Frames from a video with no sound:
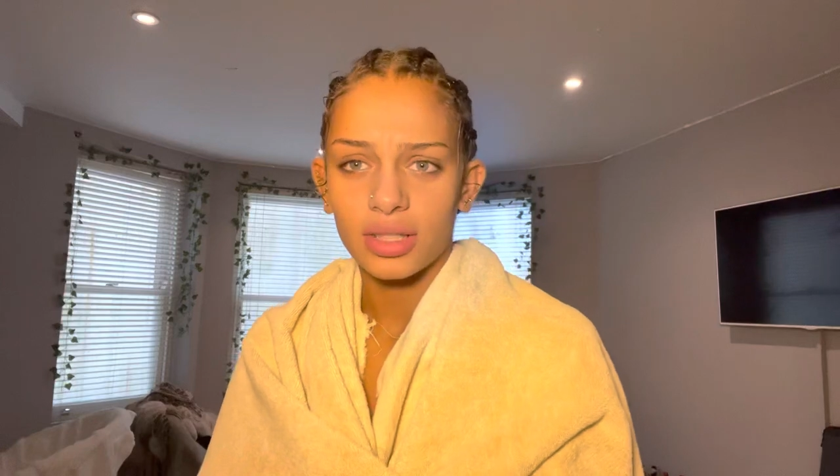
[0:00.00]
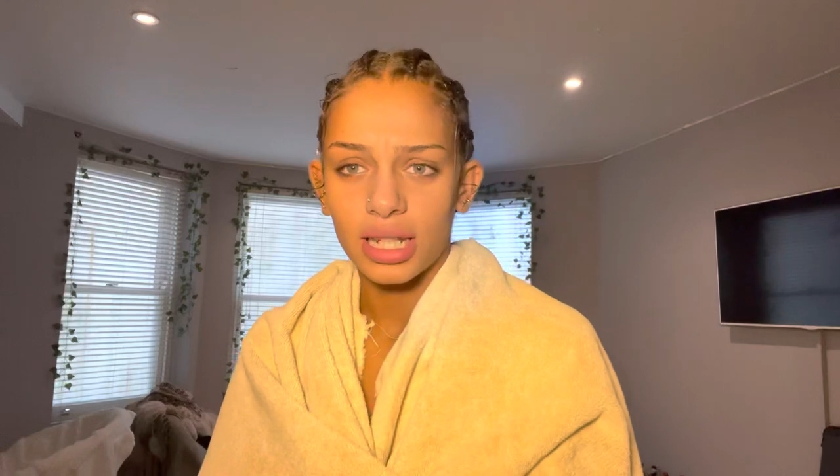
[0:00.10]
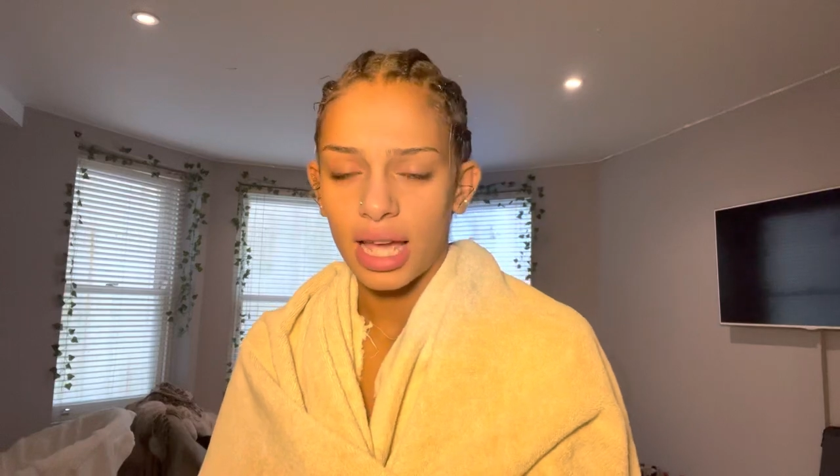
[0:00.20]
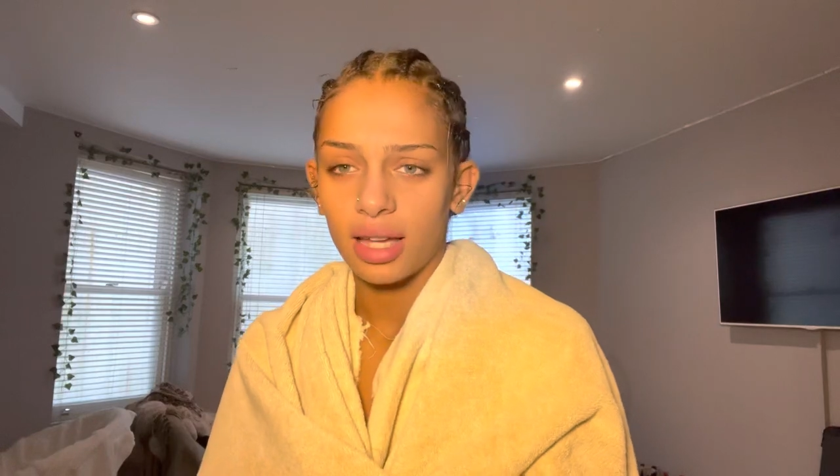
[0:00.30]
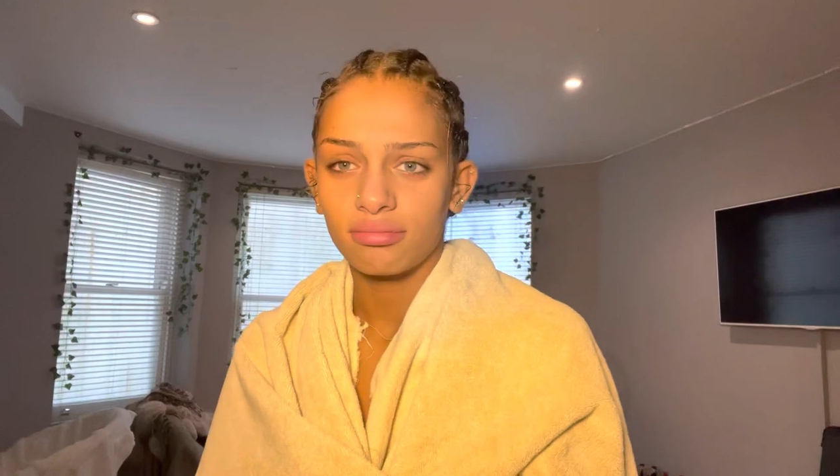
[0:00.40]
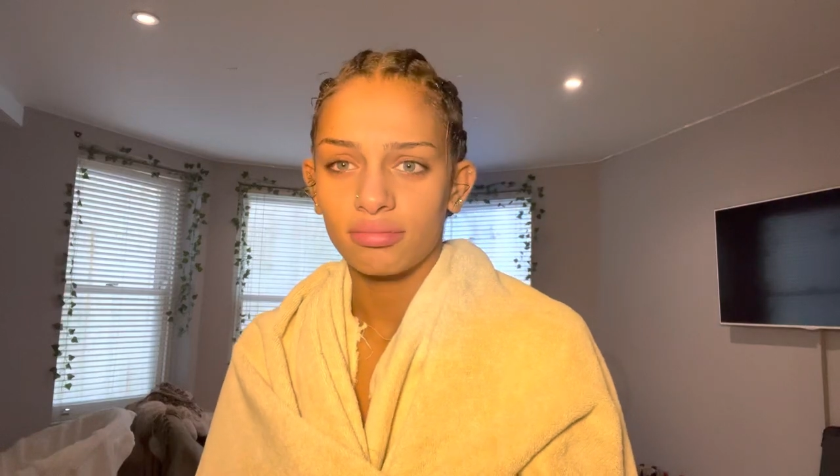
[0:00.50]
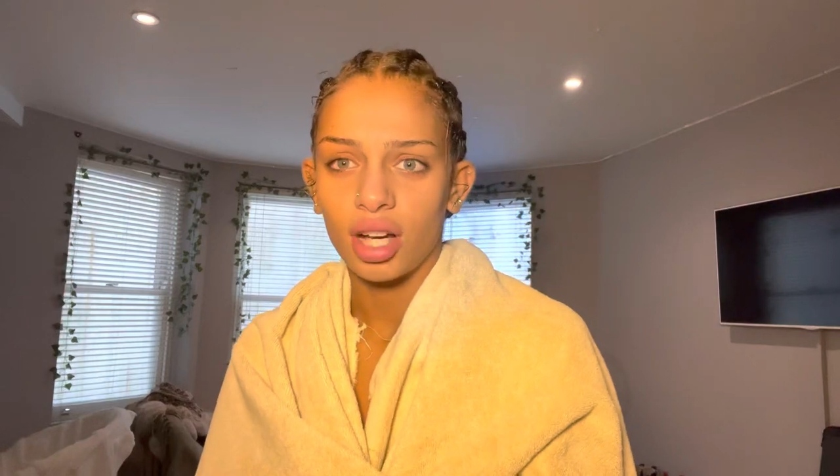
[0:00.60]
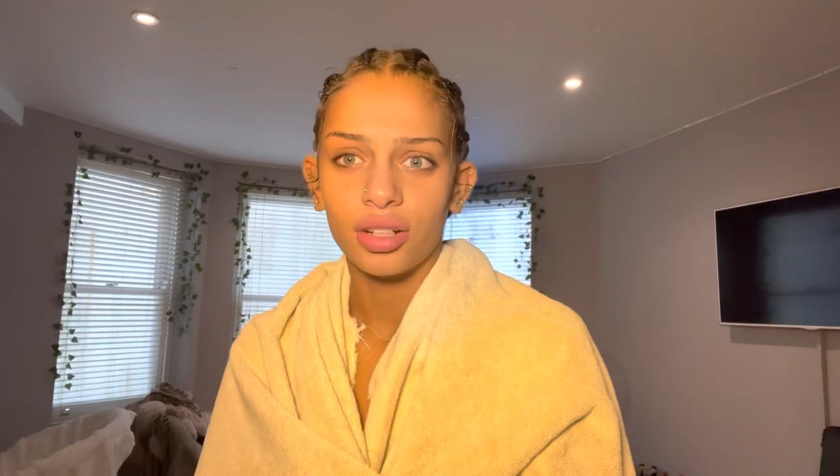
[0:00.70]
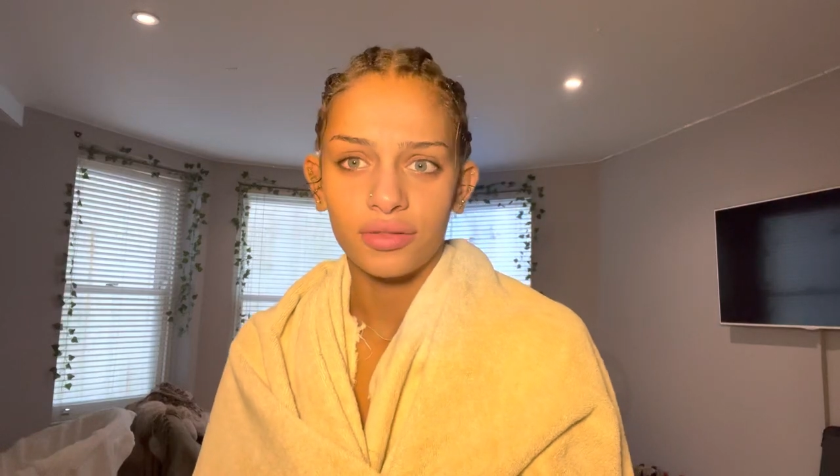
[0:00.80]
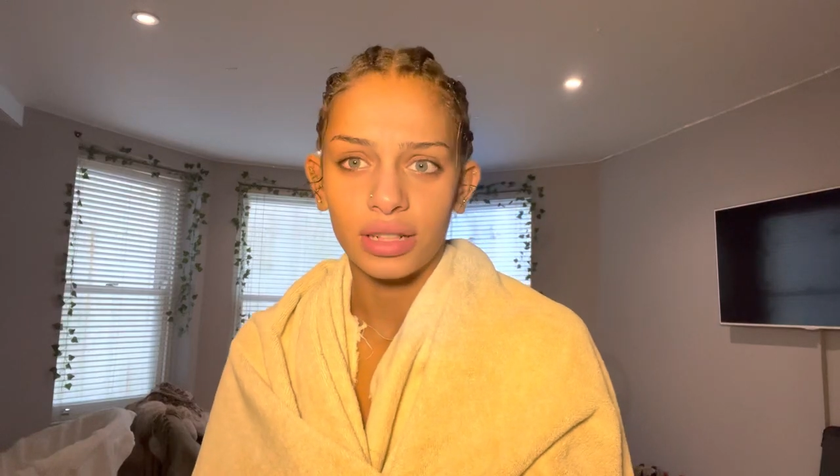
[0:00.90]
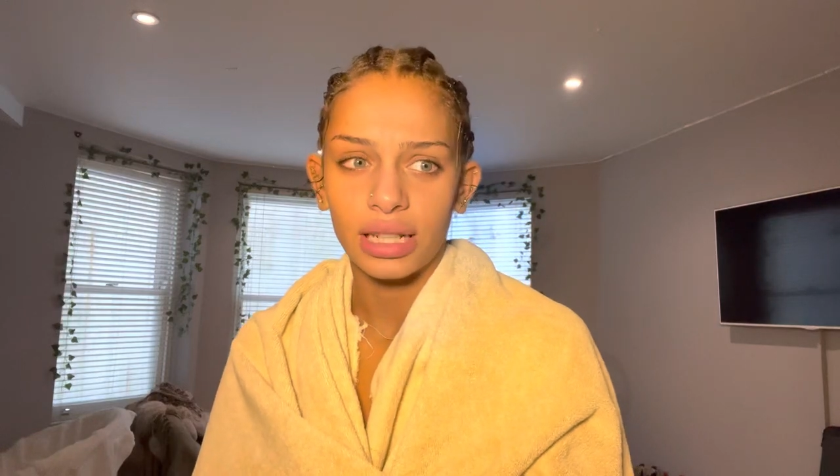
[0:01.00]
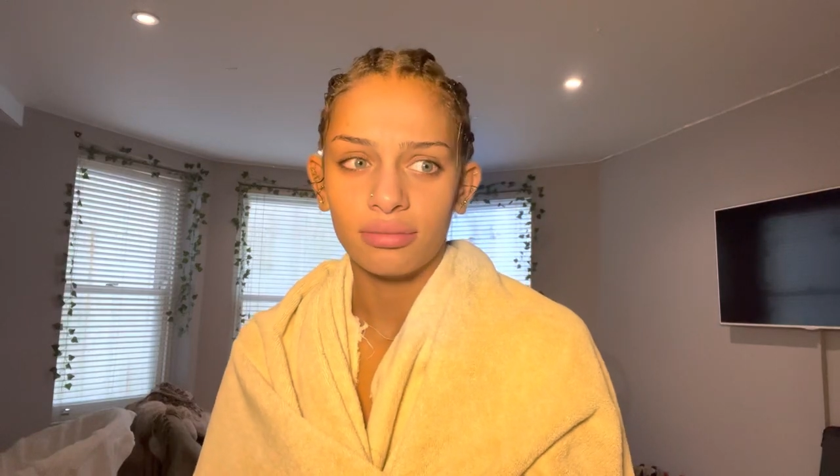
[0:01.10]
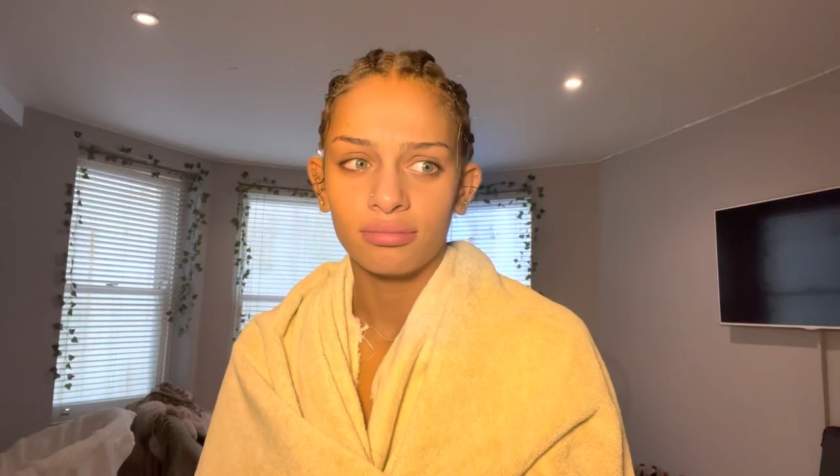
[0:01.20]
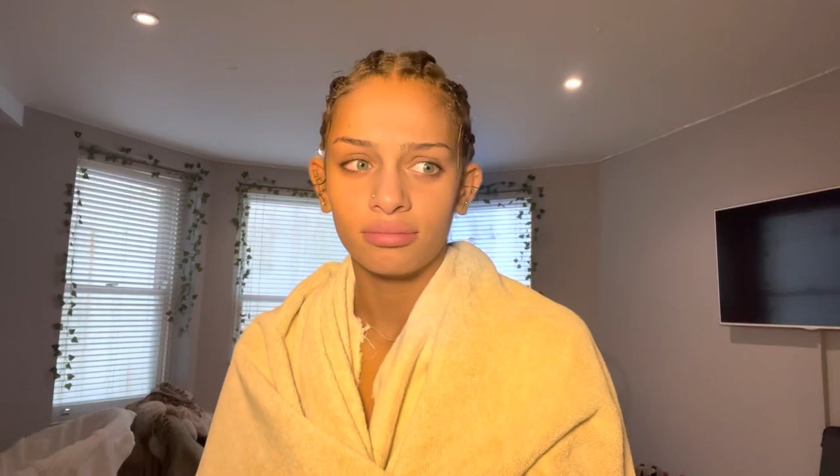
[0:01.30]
today, hopefully